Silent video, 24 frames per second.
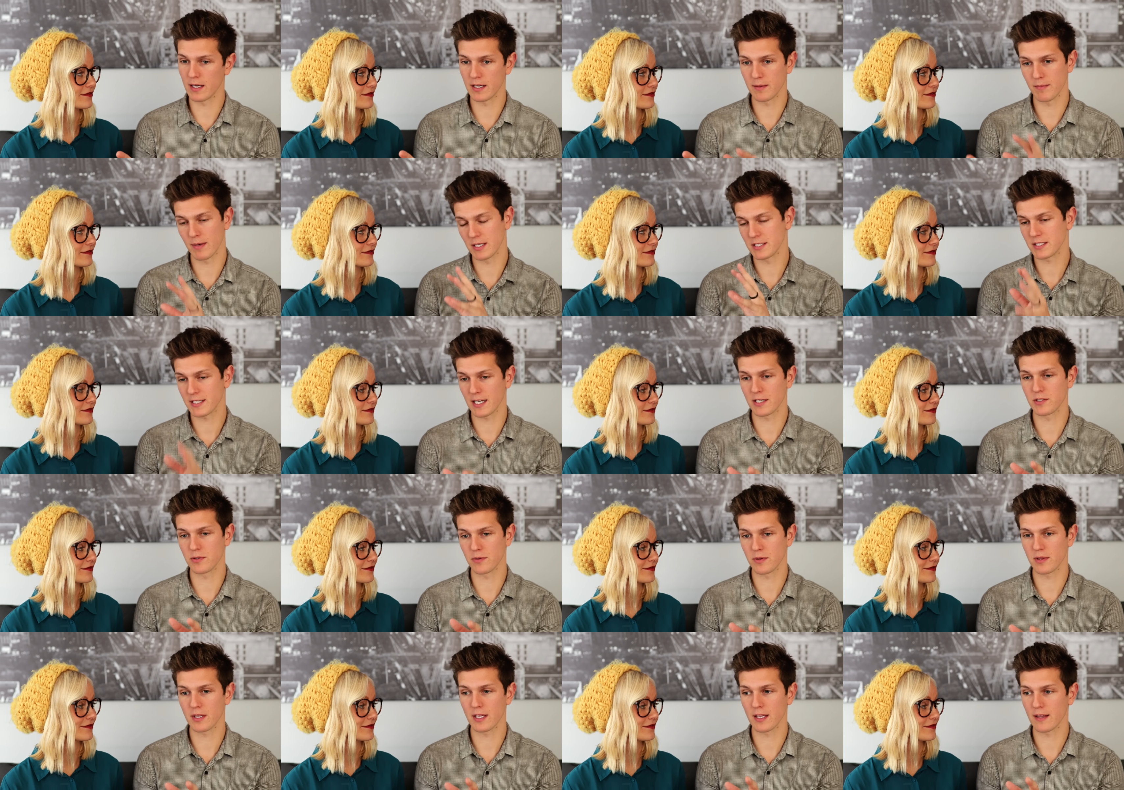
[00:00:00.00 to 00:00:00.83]
Speaker 1: my, my
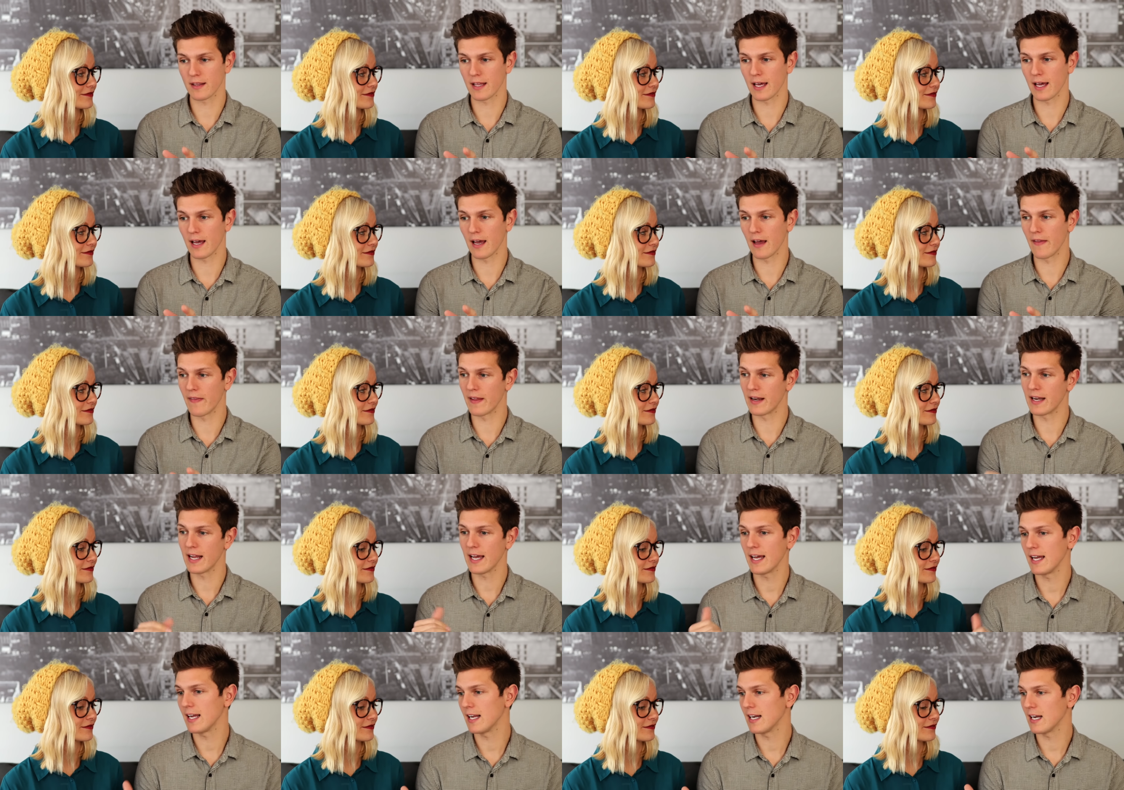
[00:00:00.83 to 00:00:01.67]
schedule thing there.
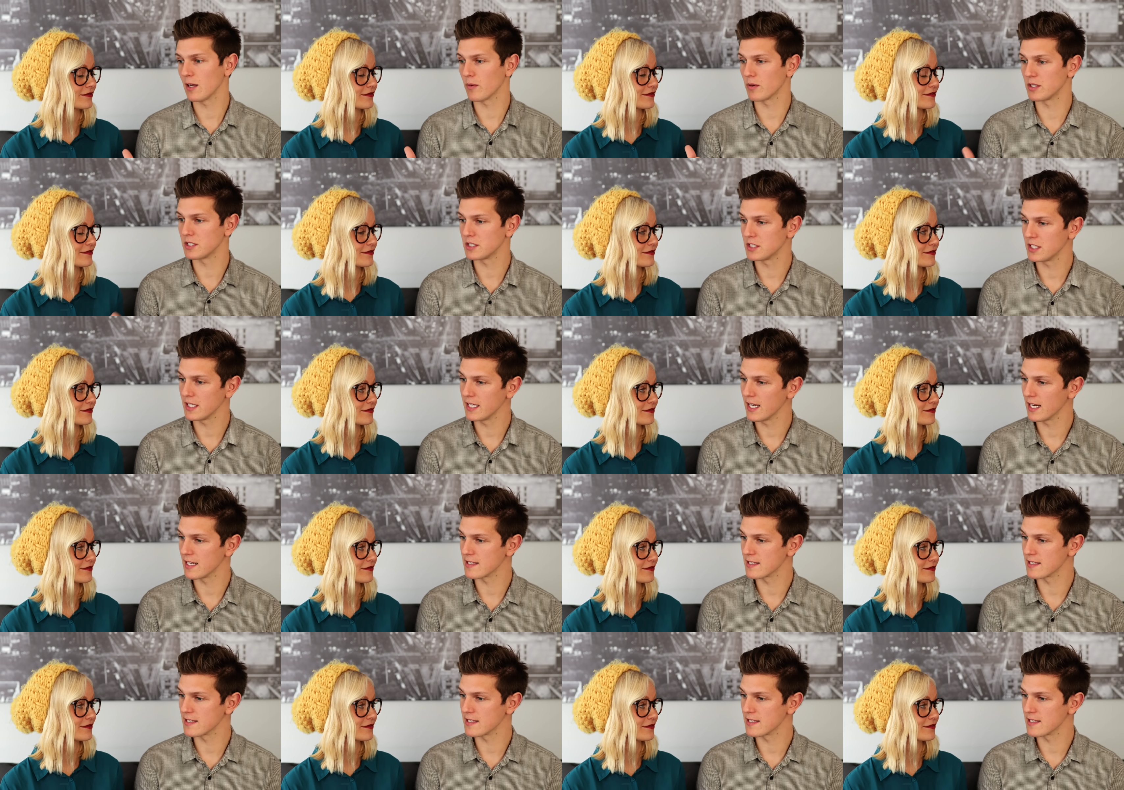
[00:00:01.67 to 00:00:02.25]
And then Hailey, when she